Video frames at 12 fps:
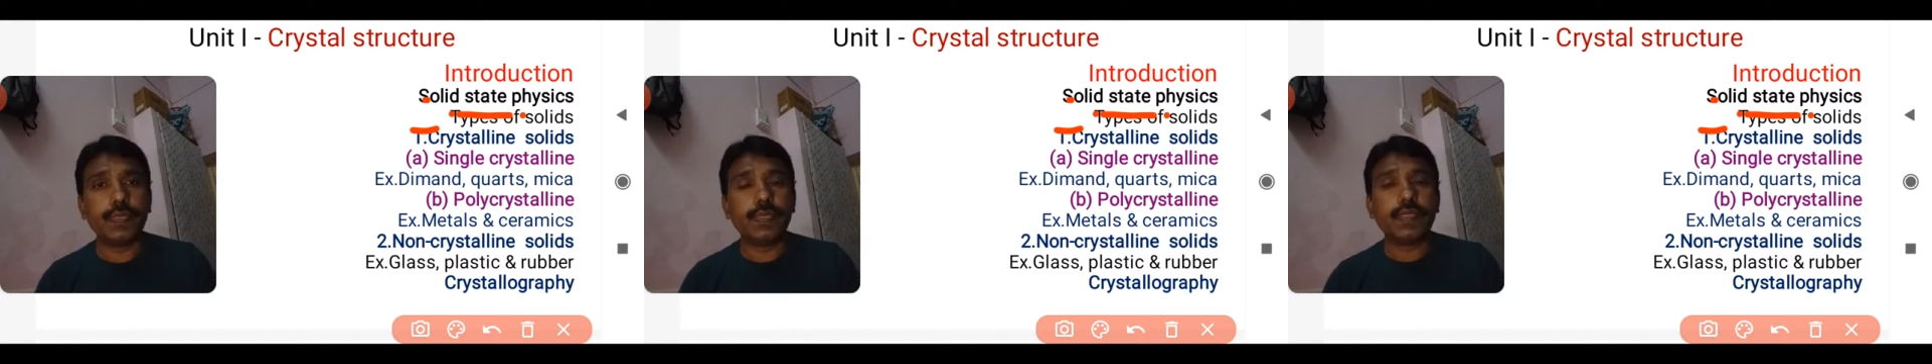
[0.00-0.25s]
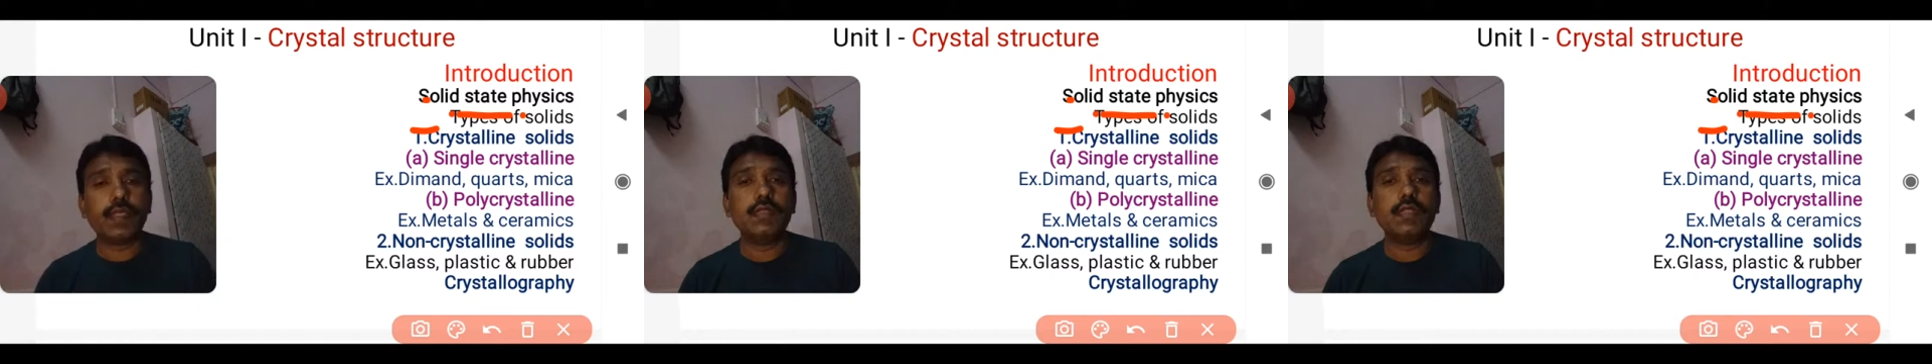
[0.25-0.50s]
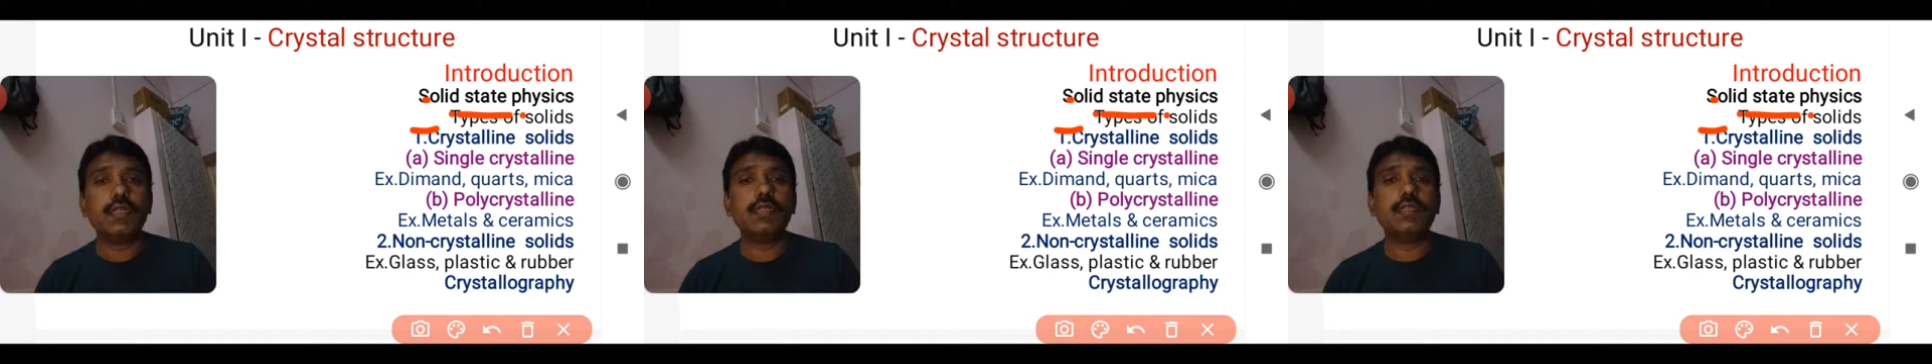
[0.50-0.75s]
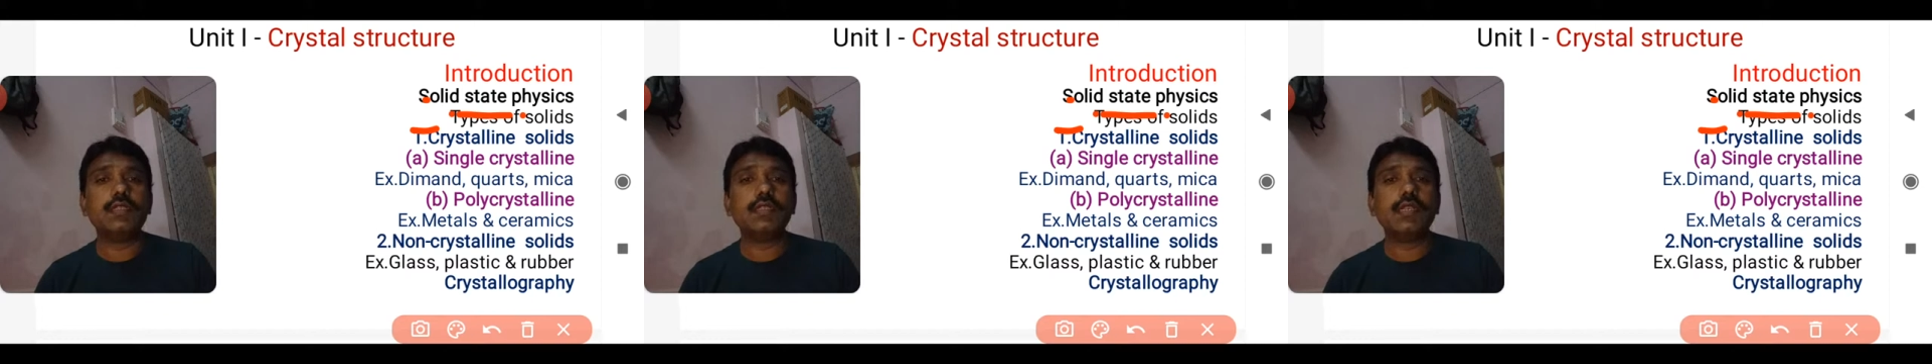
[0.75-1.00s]
In the
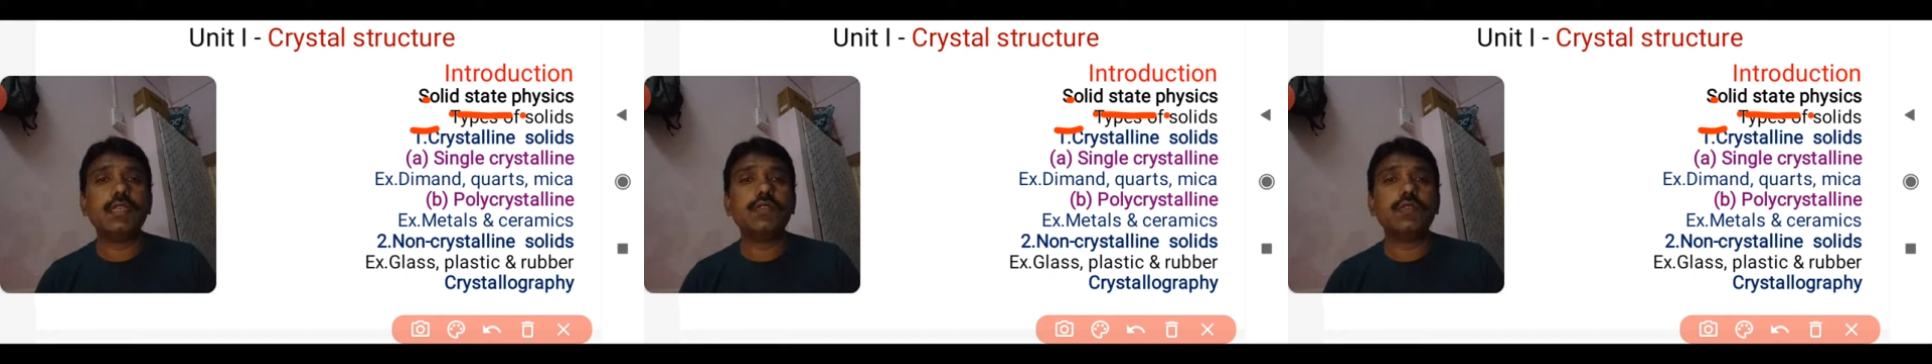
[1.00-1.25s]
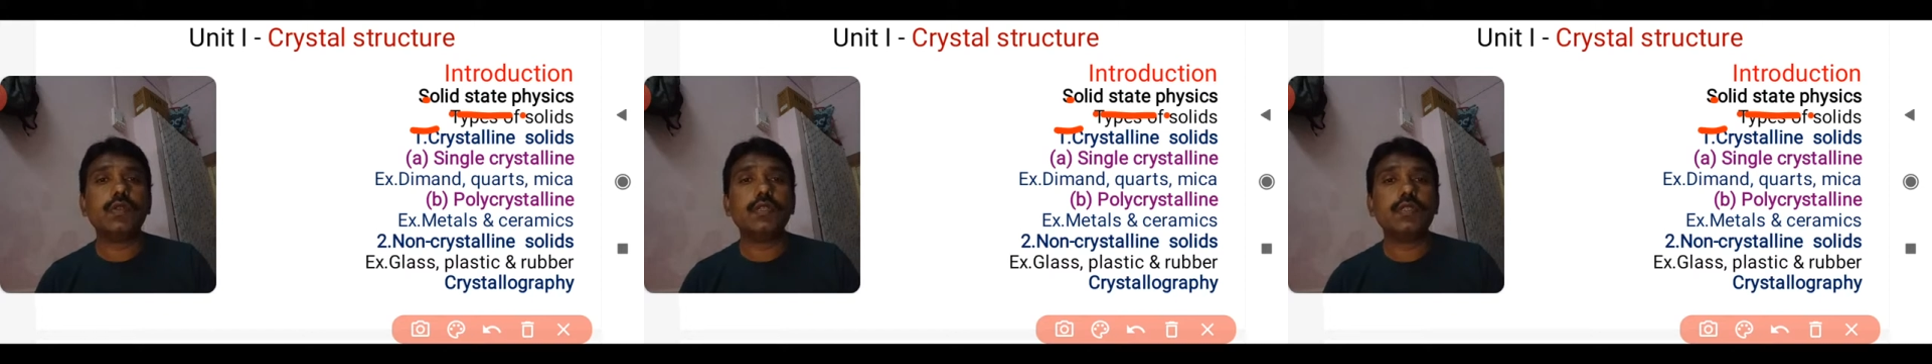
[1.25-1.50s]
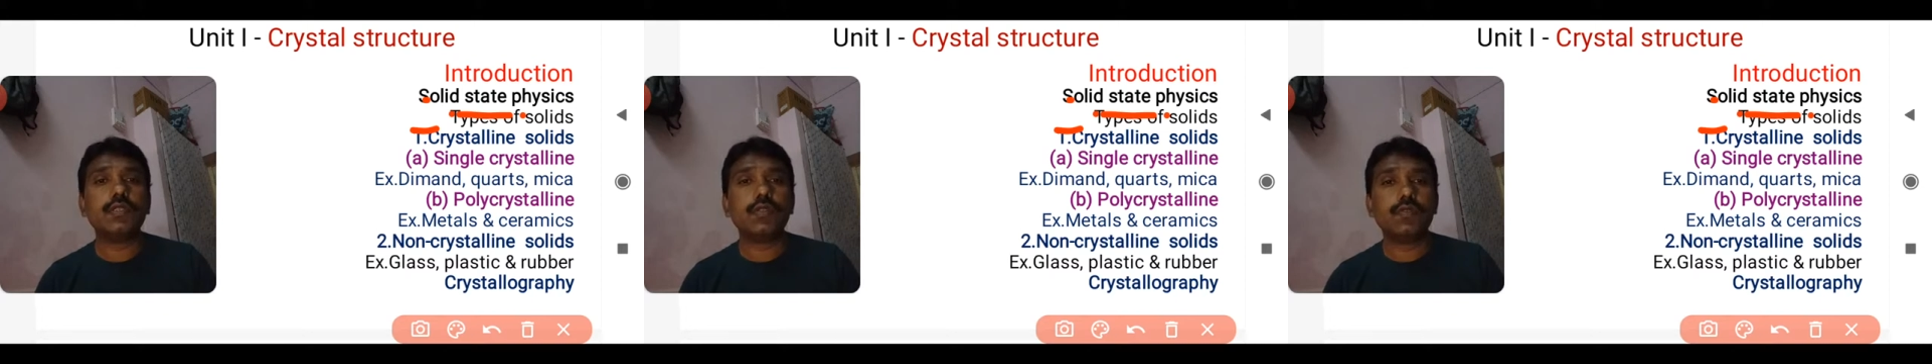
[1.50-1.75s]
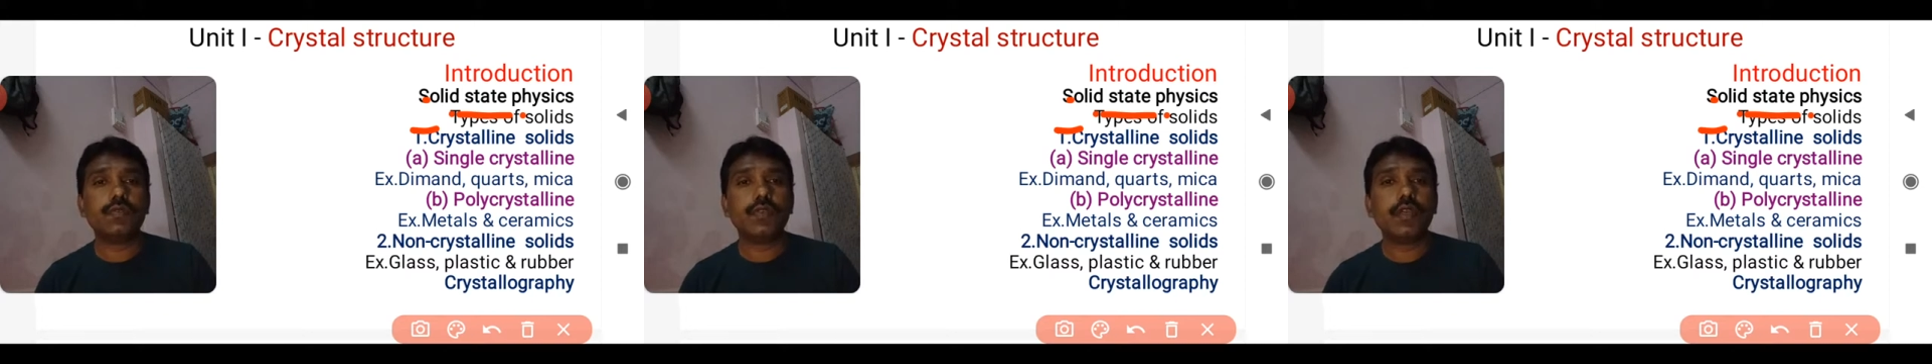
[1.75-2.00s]
crystalline solids we
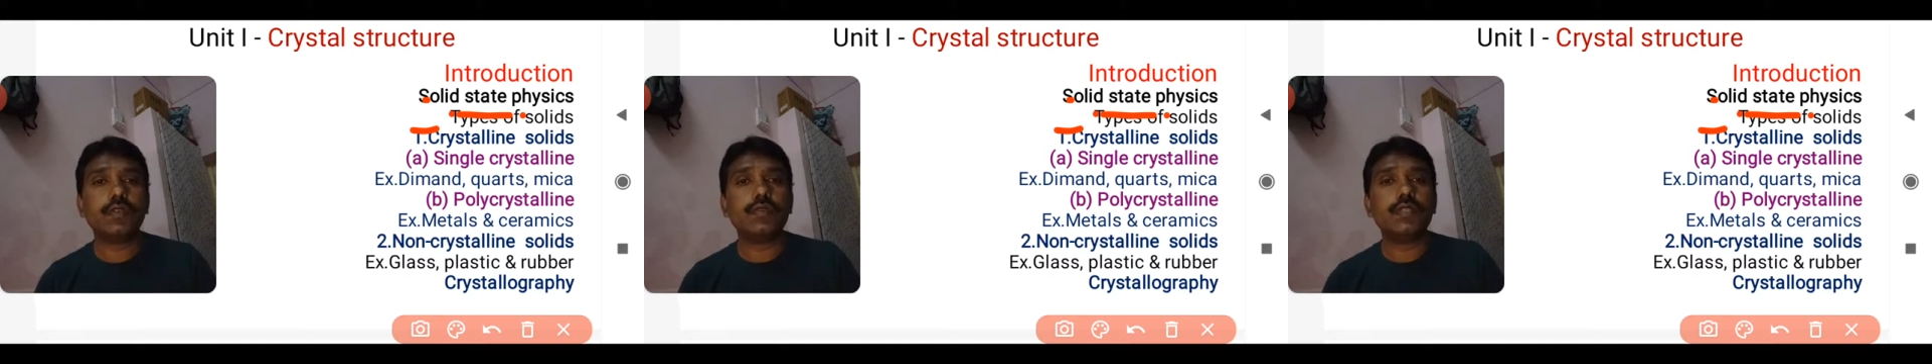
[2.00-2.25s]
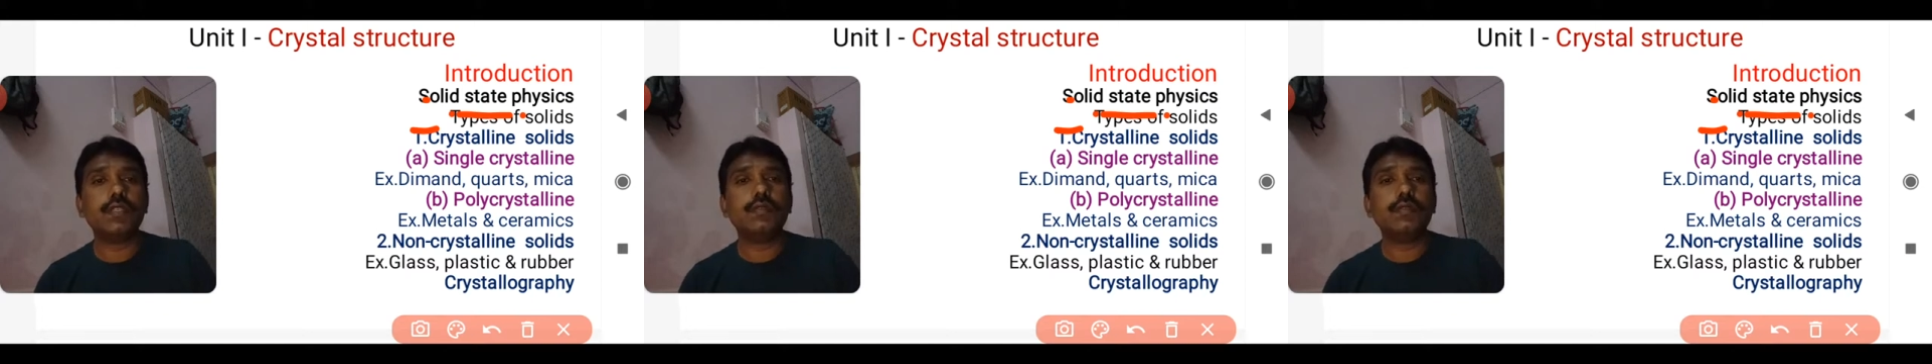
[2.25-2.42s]
have seen